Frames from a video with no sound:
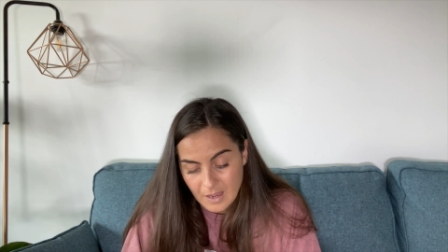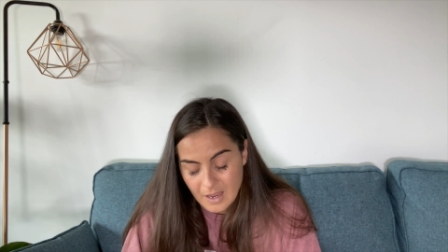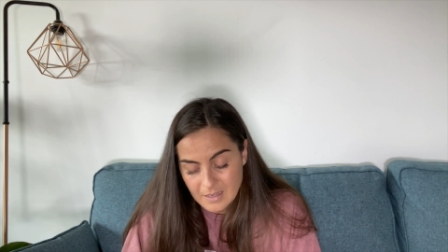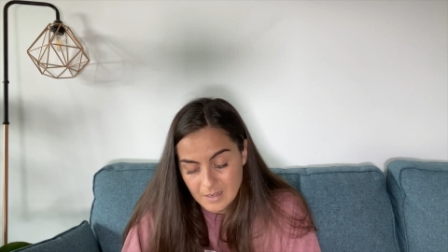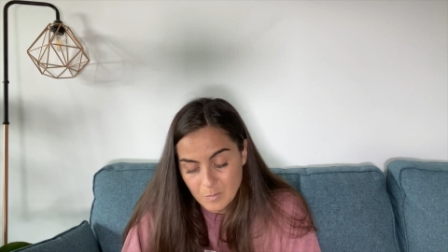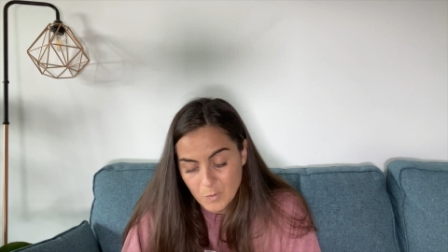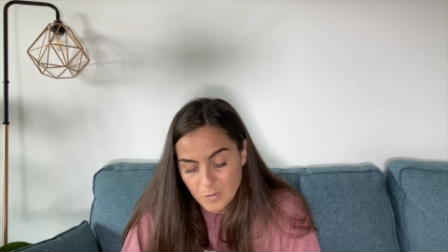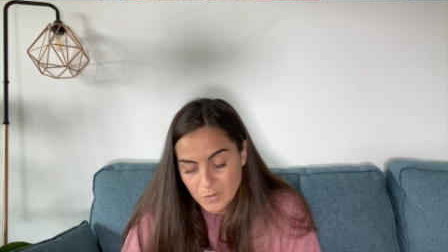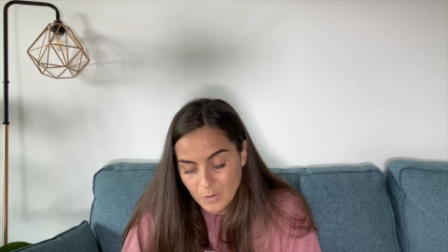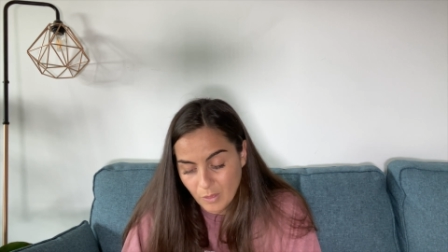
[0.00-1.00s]
As I
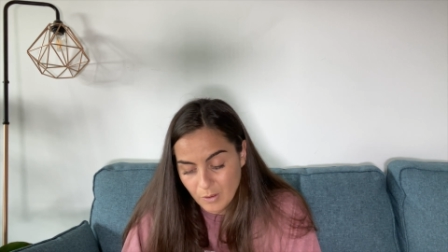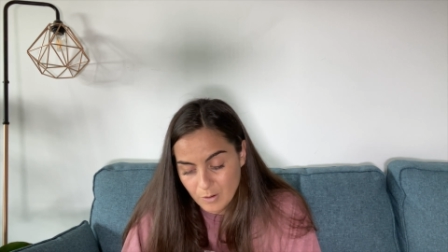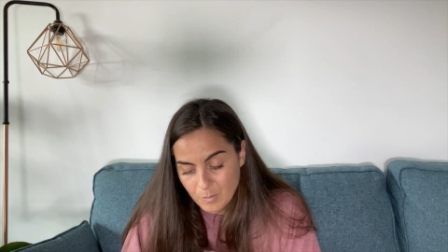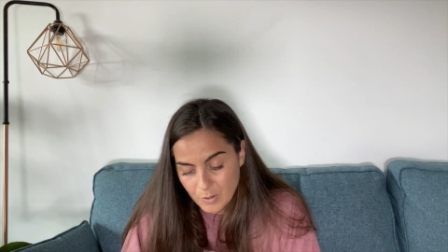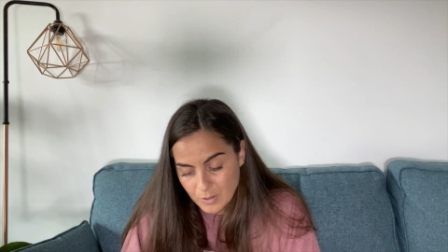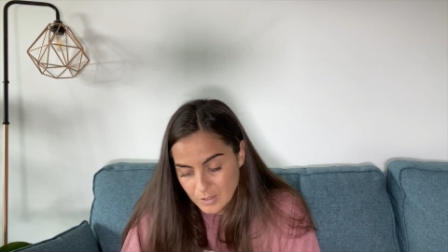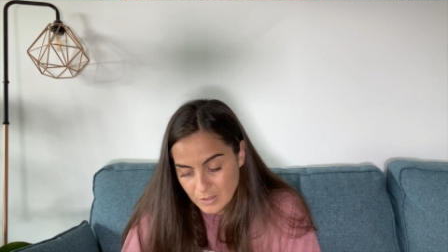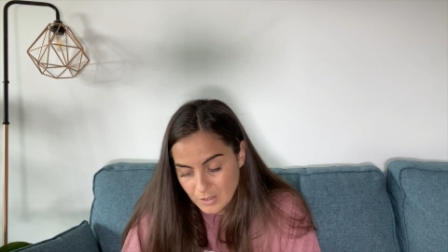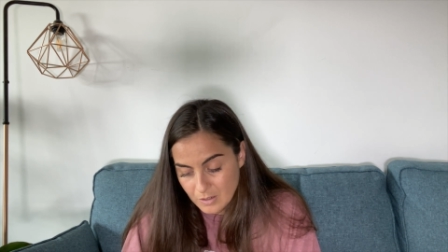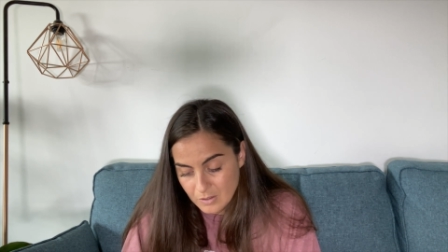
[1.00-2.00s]
move to a third
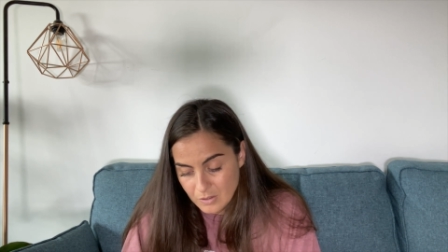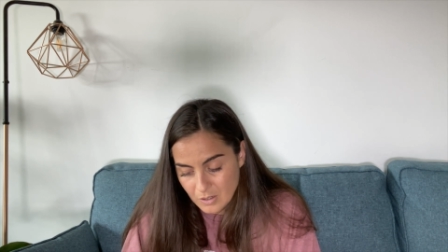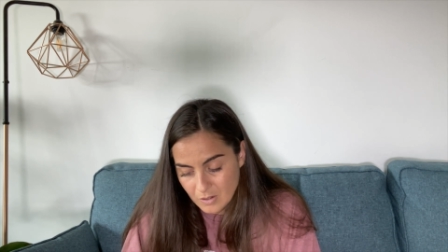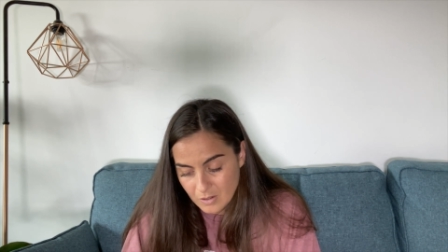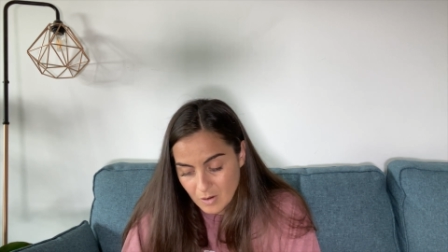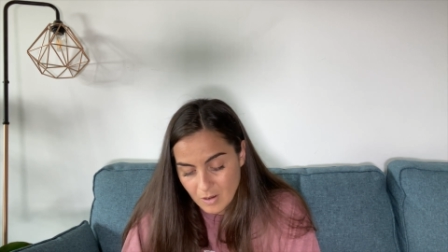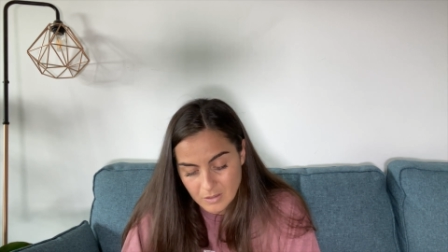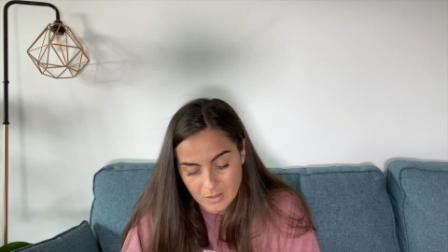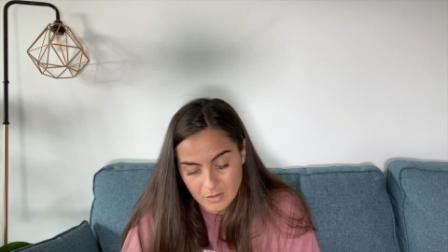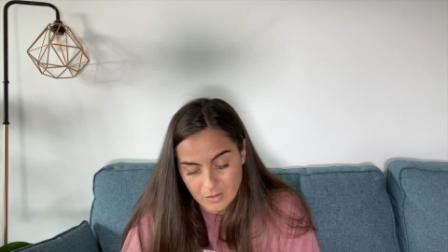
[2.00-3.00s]
person, Dr. Joe
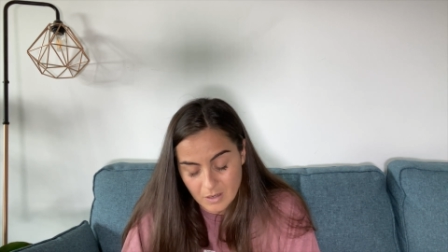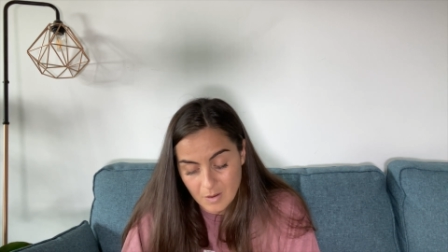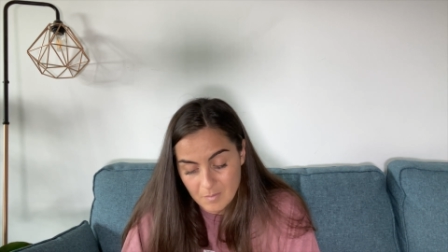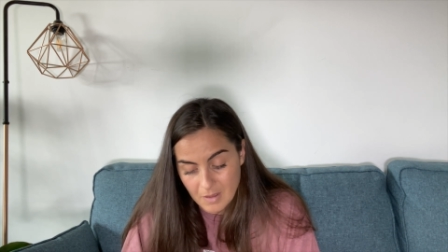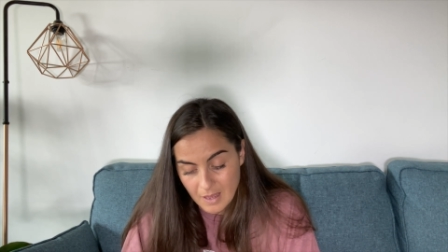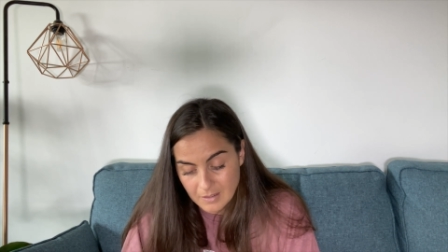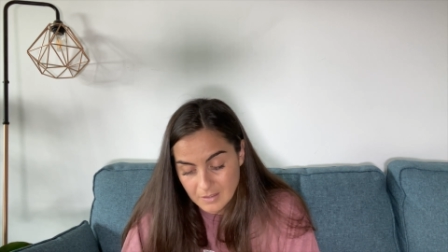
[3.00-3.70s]
calls us to come back